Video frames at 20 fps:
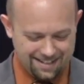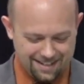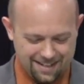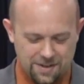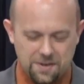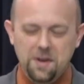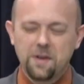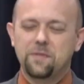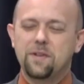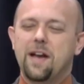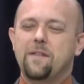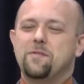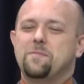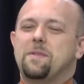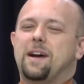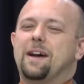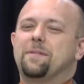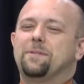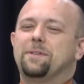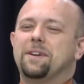well, if you have your
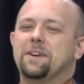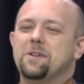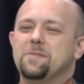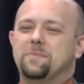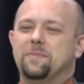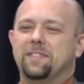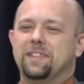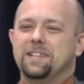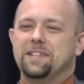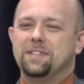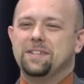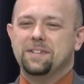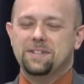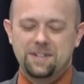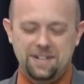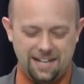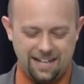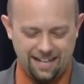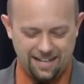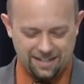Bible, hopefully you do,
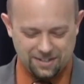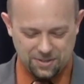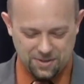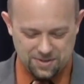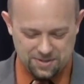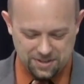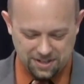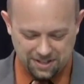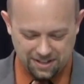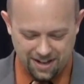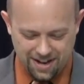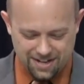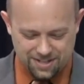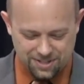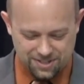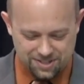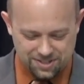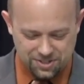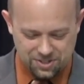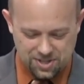uh, turn to
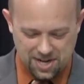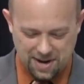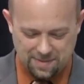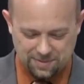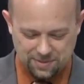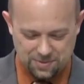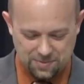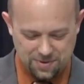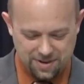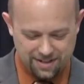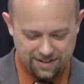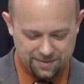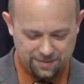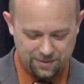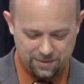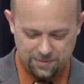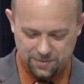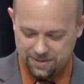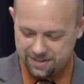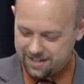Colossians chapter 1 if you
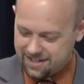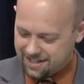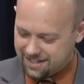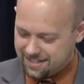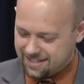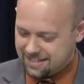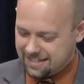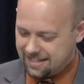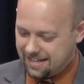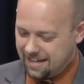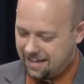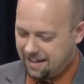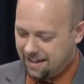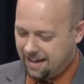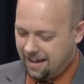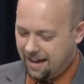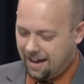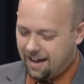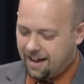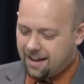would.
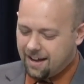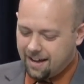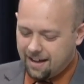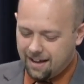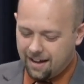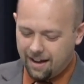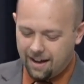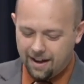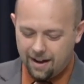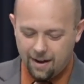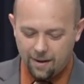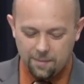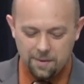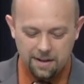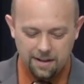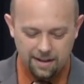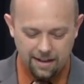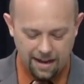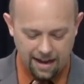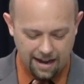Um,
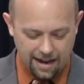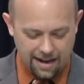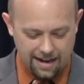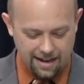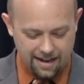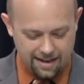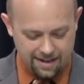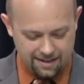I,